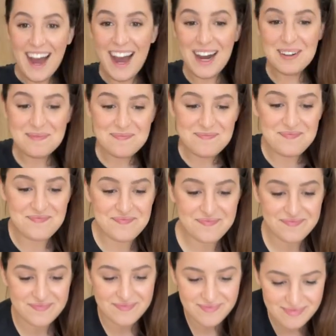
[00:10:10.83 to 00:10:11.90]
got. Um,
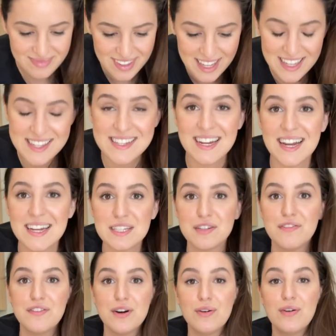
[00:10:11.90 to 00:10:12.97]
it's starting to
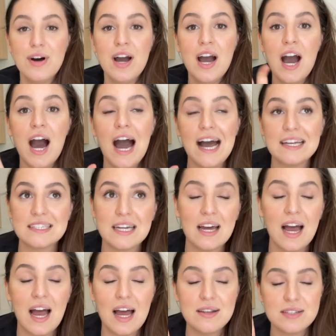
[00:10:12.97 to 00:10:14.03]
feel. I start.
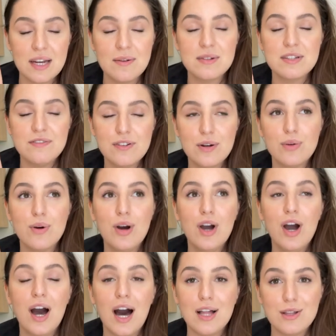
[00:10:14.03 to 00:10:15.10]
I starting to feel
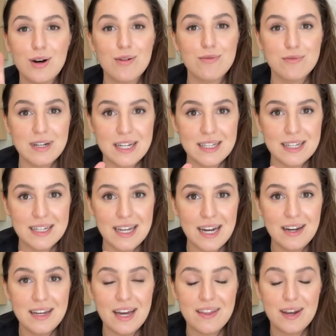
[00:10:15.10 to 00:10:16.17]
a lot realer now.
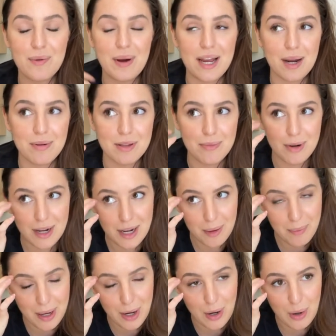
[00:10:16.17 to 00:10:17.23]
Now that I wake up in the morning, I'm
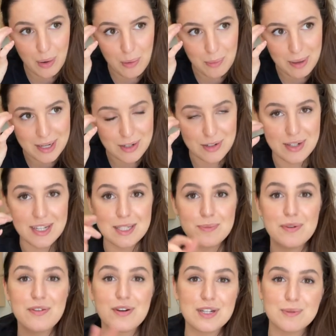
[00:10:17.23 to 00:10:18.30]
like, oh my goodness,
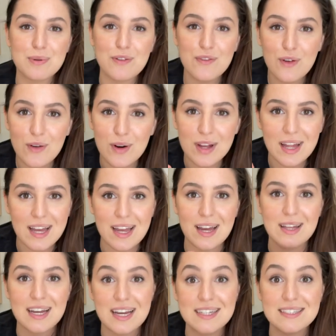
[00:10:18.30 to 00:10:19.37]
because before, like I
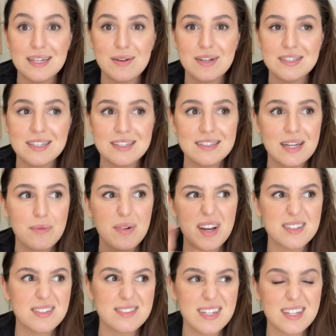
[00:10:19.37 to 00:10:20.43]
like I said at 16 weeks,
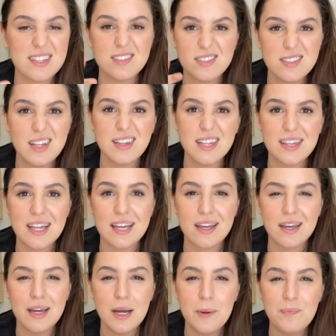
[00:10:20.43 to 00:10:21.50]
I was like, there's just nothing like.
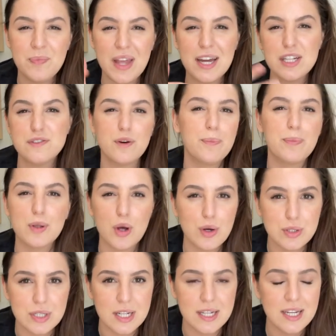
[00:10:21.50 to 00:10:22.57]
I just feel
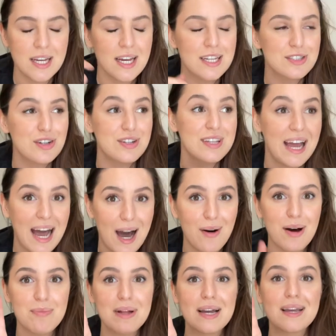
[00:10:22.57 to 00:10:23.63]
bloated. So now
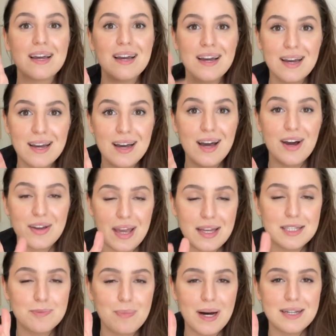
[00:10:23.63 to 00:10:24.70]
I'm like, okay,
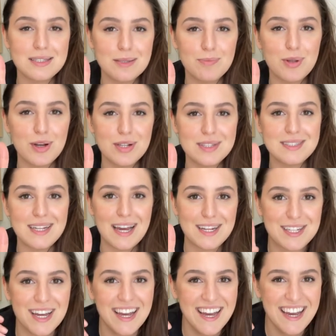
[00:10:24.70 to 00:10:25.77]
it's past the bloated
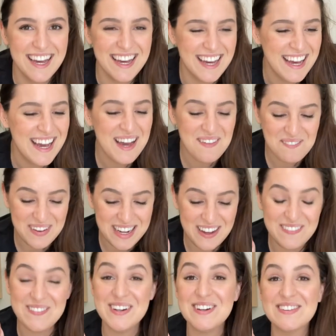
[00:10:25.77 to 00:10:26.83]
stage, but I
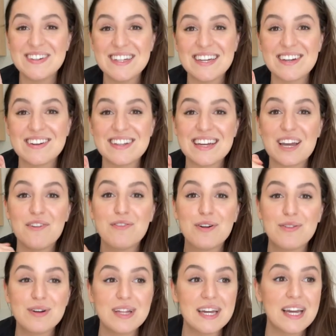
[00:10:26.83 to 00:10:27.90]
feel really good. Like I feel
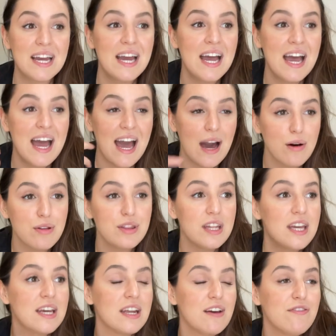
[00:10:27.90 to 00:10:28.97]
really
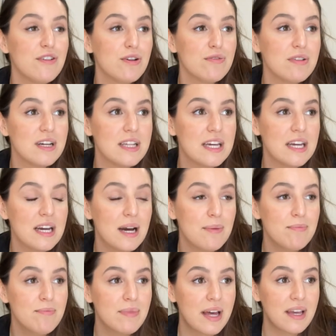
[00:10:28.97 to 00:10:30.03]
healthy, and I feel really
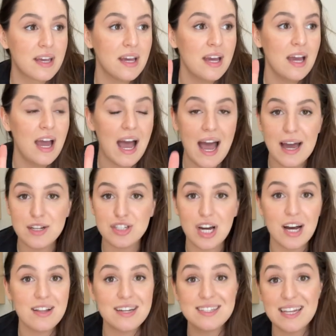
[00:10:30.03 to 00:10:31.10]
mm, like agile.
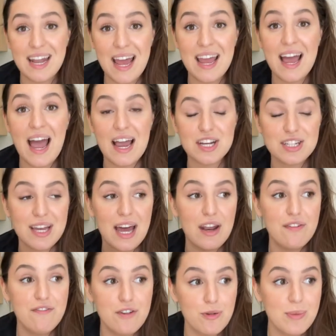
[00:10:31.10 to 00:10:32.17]
Like today, I actually had a
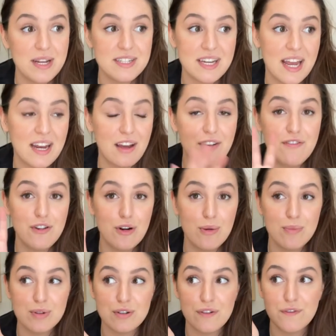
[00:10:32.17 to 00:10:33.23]
filming day and I
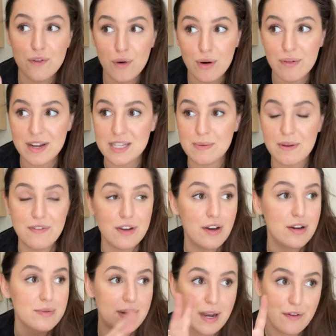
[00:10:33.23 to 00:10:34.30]
filmed four recipe
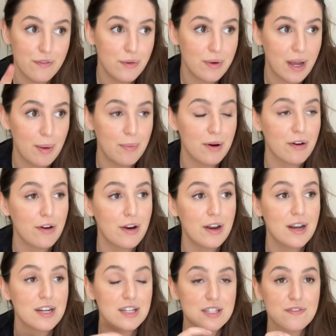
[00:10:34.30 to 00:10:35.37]
videos. We had a full camera crew, and
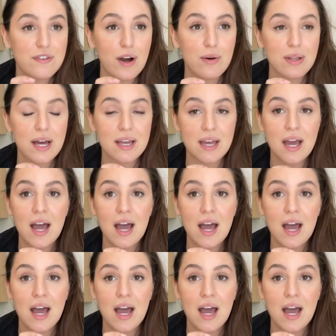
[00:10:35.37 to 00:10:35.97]
I just felt like